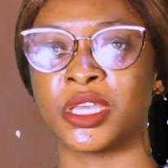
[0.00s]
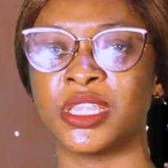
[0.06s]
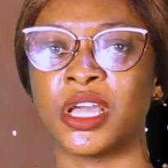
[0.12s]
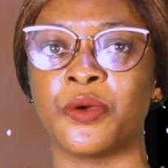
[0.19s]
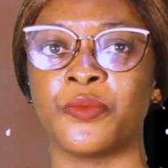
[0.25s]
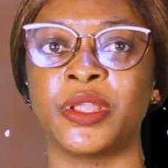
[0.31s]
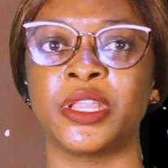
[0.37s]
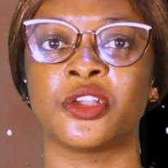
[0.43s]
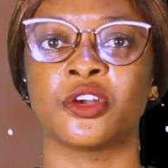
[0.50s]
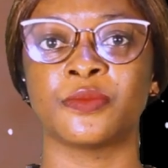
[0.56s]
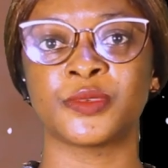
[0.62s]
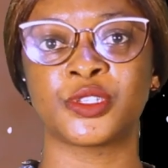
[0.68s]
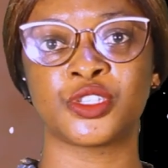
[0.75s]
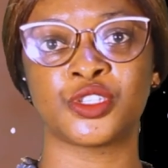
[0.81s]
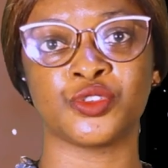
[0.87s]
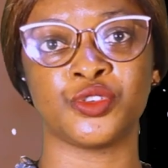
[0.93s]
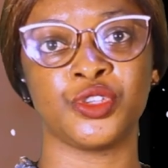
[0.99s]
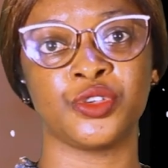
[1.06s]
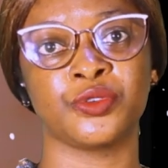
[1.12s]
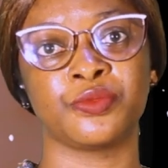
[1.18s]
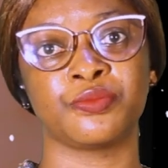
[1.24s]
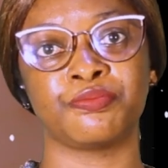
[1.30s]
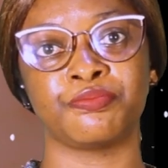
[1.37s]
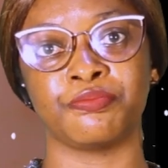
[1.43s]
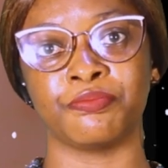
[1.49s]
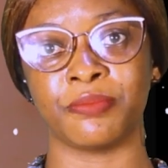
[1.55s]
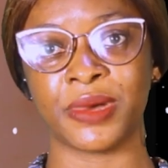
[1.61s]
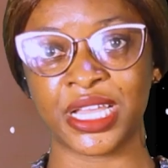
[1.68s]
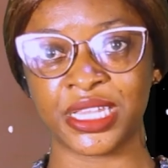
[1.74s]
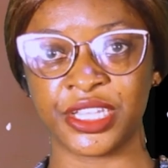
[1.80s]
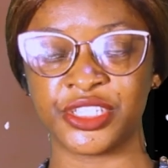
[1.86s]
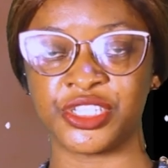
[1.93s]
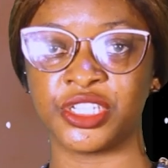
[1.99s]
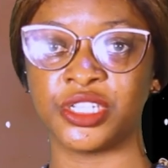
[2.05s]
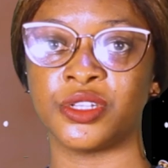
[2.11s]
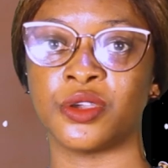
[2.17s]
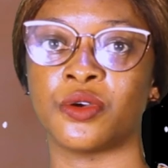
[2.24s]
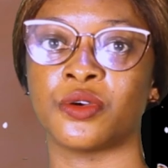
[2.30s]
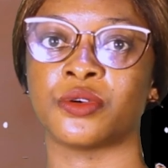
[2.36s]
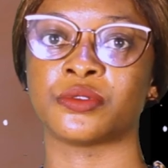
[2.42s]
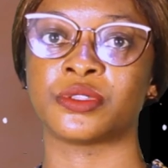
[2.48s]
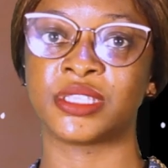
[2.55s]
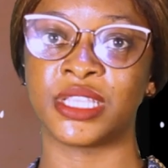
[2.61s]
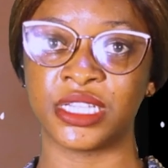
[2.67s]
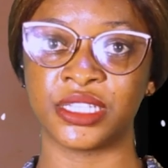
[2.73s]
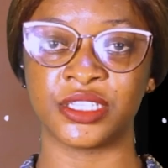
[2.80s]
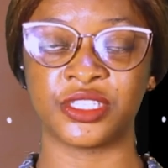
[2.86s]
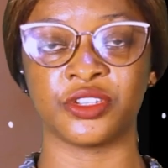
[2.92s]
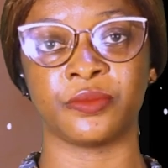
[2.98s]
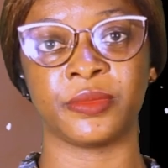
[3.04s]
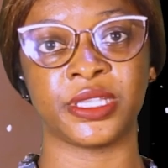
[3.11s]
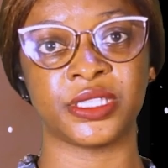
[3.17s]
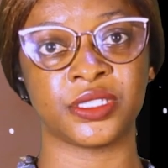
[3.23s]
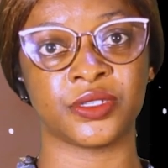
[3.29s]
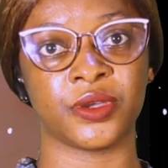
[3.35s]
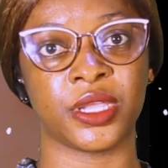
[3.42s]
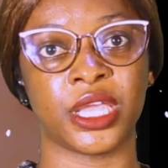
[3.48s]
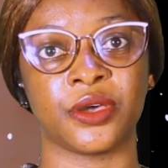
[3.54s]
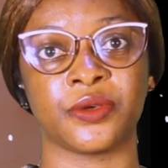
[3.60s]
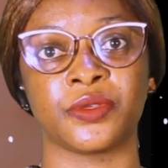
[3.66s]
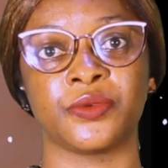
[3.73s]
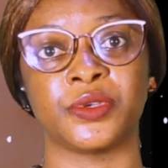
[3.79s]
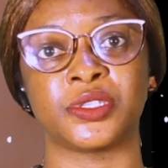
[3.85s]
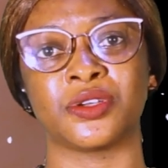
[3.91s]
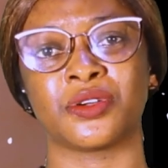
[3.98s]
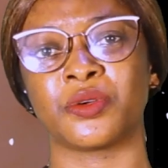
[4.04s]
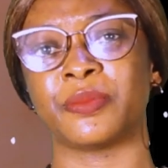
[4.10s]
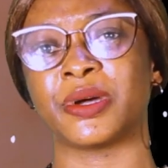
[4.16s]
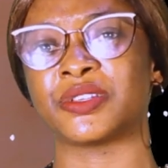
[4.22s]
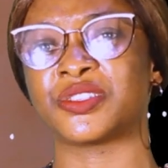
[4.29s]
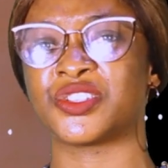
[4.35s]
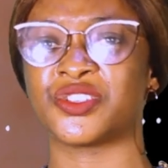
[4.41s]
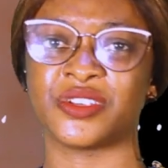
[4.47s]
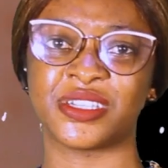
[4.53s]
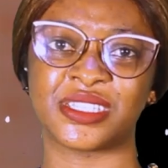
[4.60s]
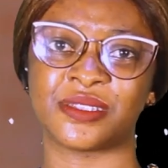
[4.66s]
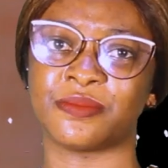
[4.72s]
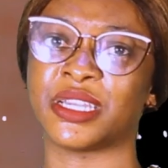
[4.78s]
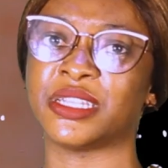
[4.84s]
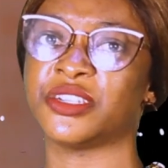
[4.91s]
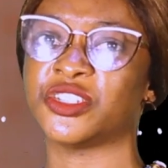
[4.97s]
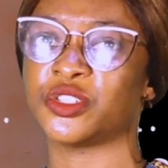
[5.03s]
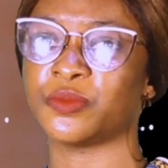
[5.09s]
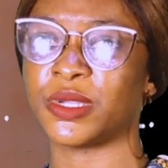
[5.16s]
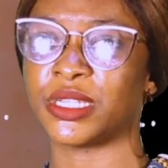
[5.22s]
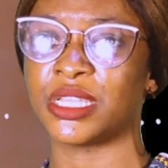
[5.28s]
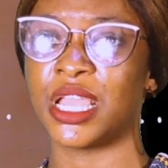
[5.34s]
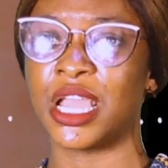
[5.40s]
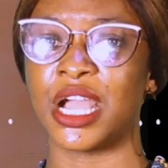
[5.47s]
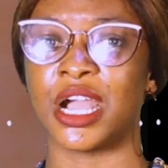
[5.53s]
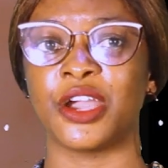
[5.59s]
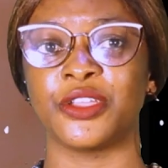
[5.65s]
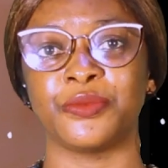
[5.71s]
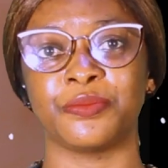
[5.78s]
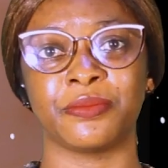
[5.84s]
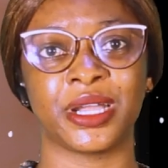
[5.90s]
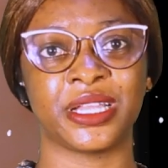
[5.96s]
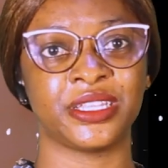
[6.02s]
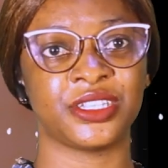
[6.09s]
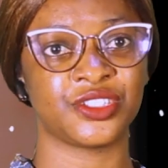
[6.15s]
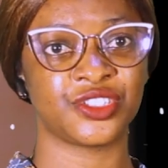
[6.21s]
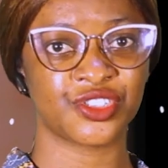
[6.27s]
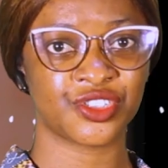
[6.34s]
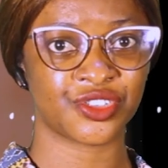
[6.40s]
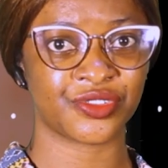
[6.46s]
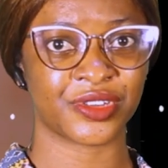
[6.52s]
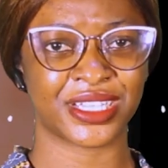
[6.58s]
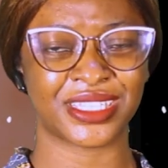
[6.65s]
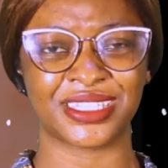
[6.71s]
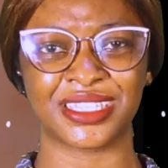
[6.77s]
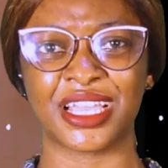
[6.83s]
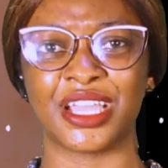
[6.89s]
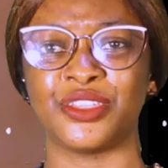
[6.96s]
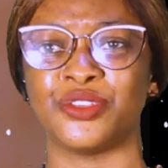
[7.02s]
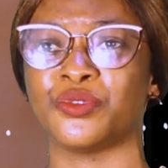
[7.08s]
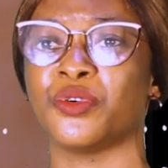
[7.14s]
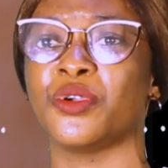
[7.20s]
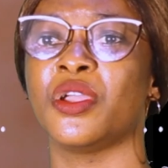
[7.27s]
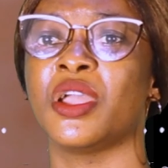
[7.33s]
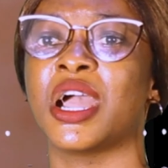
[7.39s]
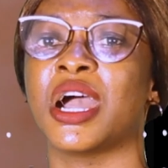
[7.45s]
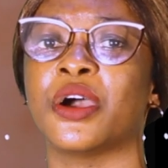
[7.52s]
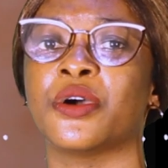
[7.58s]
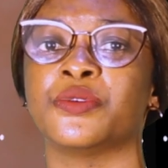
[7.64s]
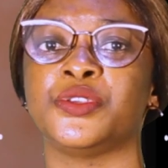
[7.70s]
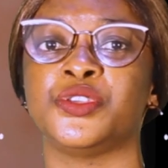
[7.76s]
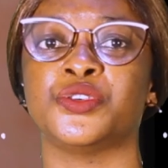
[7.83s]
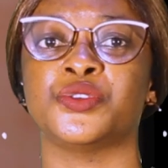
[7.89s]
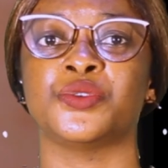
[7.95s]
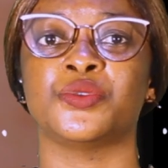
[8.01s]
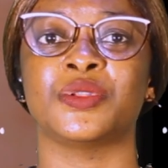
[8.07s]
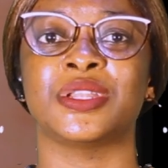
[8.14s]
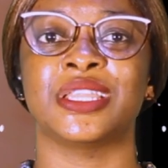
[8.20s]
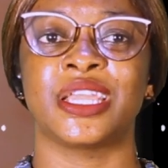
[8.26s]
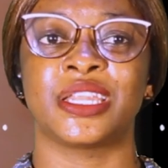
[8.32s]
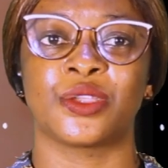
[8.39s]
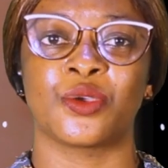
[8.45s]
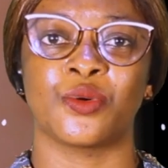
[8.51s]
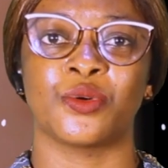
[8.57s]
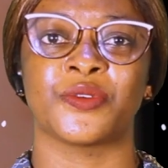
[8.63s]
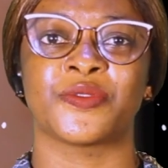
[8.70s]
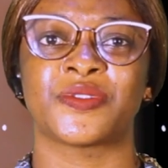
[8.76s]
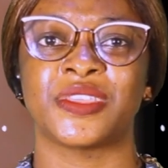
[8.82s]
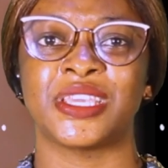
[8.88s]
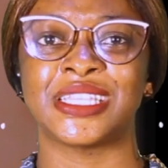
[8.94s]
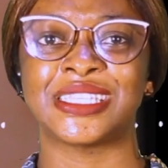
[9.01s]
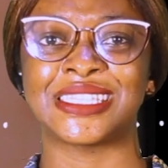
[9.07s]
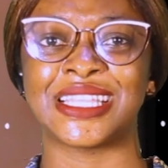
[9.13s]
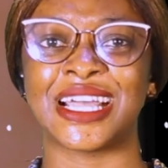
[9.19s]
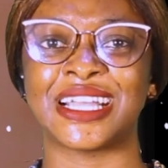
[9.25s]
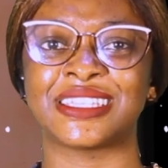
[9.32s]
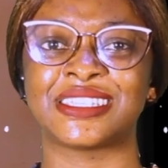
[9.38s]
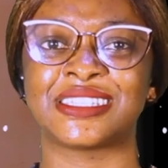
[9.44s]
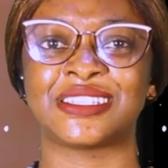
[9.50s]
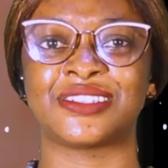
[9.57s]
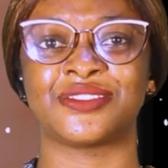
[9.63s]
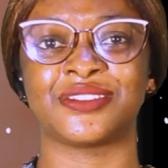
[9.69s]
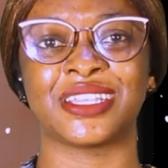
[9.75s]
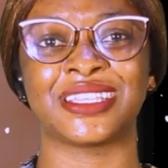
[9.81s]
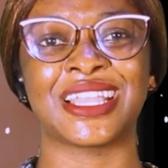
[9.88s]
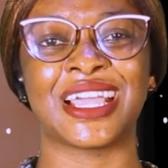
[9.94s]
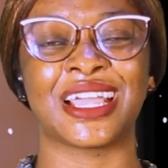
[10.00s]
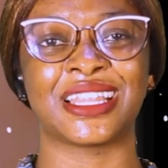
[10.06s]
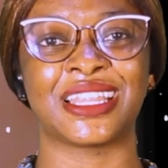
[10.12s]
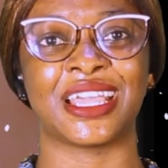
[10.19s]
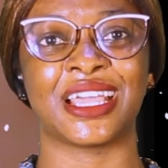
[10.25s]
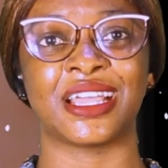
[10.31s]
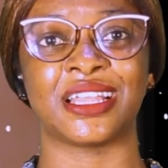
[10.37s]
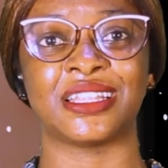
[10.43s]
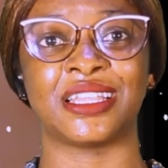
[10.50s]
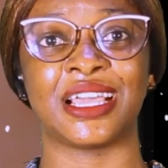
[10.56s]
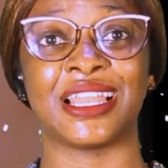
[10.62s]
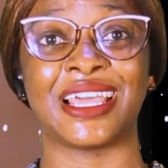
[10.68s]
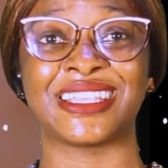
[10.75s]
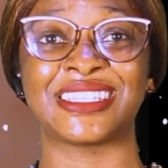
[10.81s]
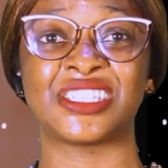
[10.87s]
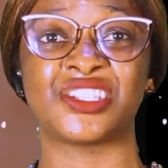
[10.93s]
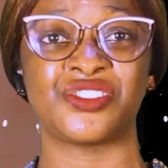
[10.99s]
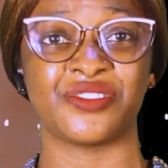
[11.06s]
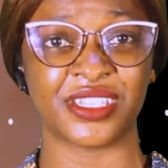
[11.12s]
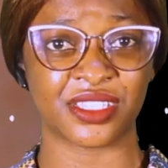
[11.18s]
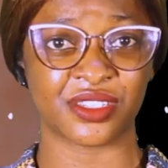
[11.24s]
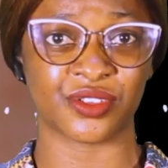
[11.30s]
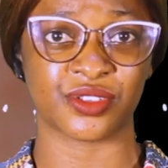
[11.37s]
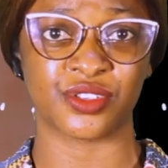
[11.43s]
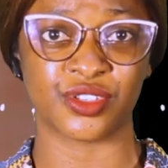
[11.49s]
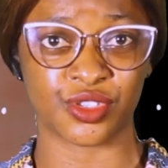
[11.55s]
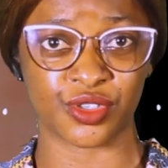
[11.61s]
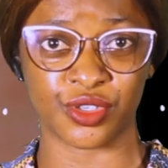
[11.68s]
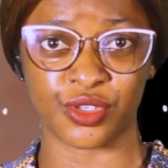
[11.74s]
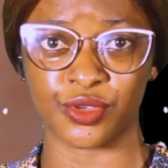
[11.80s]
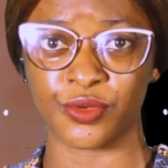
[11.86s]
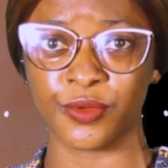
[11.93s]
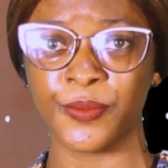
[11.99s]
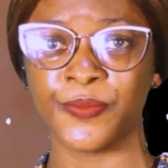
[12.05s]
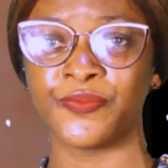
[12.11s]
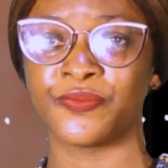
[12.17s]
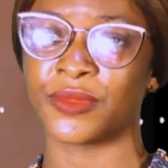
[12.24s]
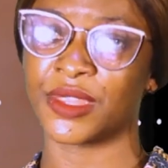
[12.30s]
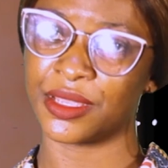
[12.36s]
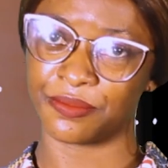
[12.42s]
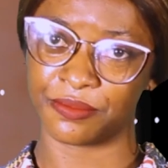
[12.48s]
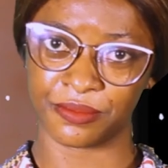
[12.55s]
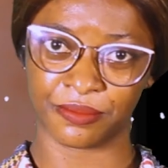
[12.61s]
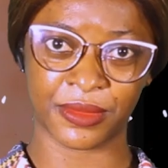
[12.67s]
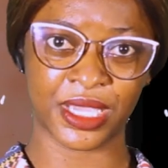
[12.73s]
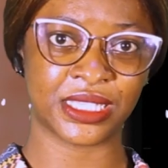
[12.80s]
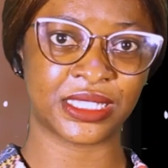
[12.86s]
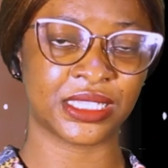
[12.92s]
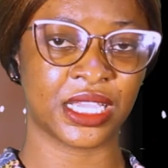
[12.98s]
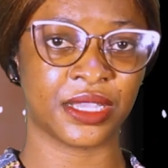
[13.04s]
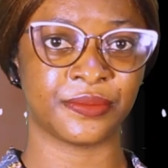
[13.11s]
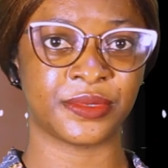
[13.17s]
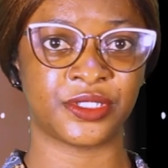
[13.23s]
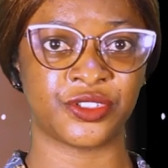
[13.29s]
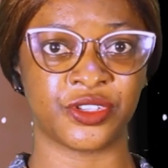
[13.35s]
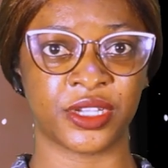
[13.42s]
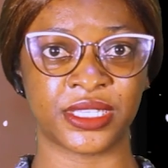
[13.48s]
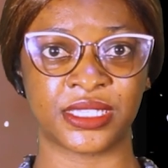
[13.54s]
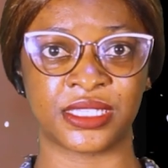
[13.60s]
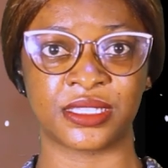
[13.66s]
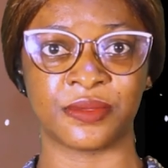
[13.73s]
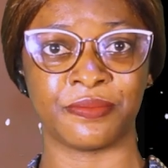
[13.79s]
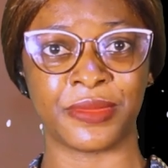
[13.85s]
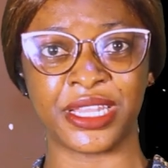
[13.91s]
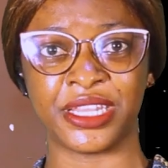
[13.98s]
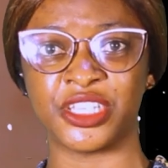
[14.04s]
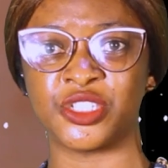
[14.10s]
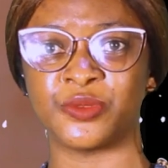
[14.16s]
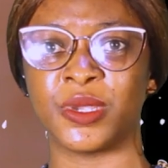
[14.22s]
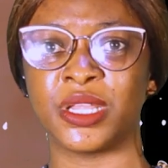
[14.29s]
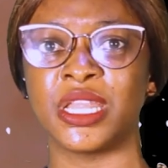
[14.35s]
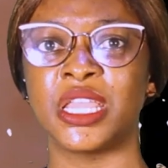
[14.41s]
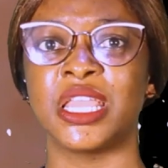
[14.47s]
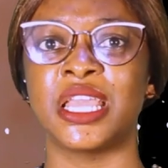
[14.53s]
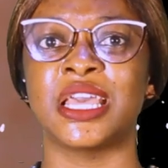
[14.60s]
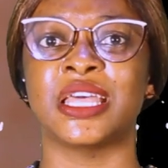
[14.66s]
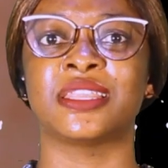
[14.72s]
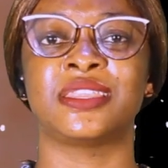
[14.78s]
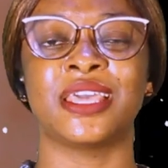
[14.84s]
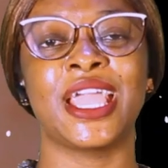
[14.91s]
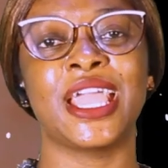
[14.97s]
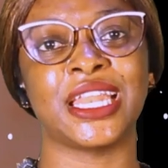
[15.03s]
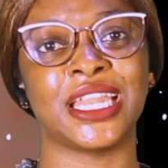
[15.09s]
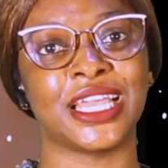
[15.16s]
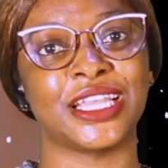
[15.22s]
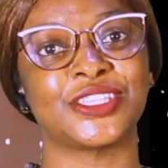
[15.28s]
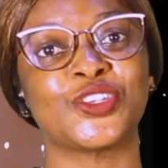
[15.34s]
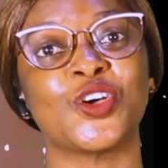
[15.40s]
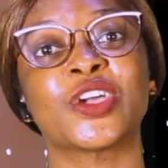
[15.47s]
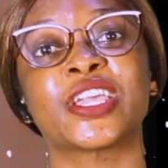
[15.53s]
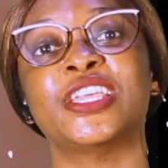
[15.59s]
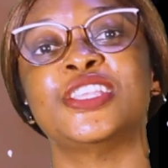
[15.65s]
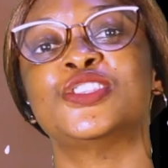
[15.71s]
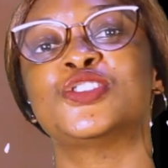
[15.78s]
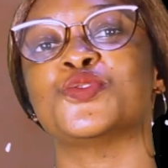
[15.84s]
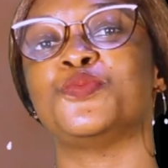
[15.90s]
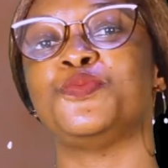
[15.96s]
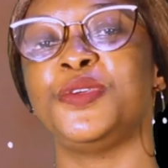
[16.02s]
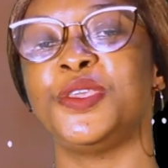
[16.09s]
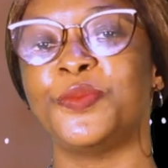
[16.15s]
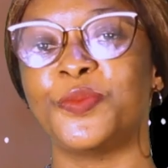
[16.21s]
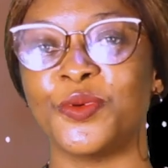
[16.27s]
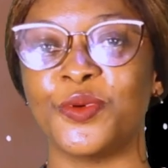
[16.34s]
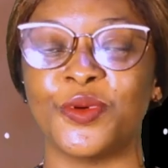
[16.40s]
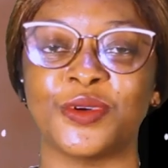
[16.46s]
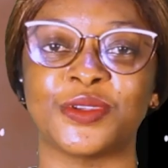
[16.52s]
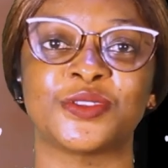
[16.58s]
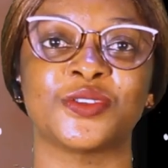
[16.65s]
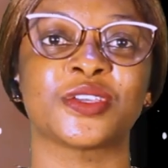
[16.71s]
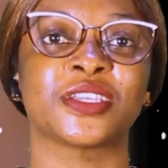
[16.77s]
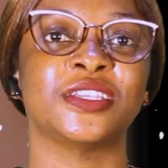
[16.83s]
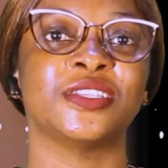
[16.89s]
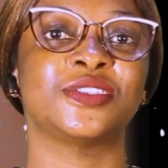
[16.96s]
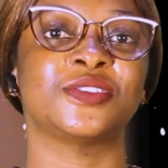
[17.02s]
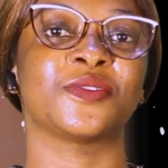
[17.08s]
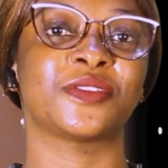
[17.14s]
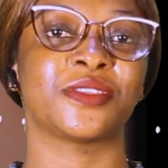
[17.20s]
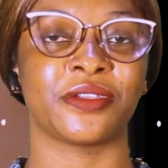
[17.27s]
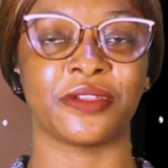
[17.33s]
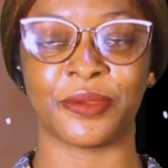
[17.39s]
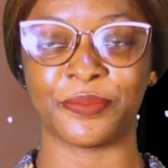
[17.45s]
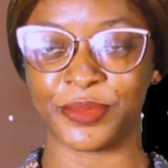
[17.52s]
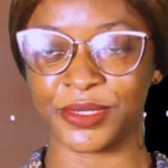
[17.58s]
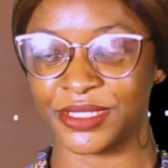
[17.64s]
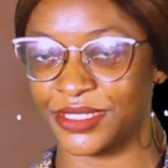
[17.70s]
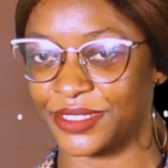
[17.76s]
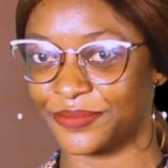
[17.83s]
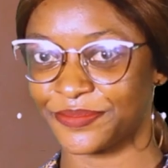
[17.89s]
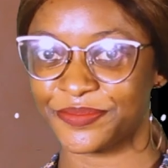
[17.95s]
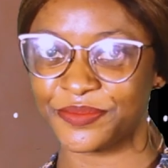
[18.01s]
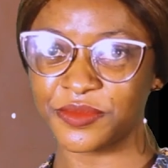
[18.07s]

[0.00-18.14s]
Now, when it comes to you managing or tending to your mental health, we talk about stress management, how you manage stress, how you let go of things that are like stressors to you, mental stress management. Then talking to people or talking to therapists.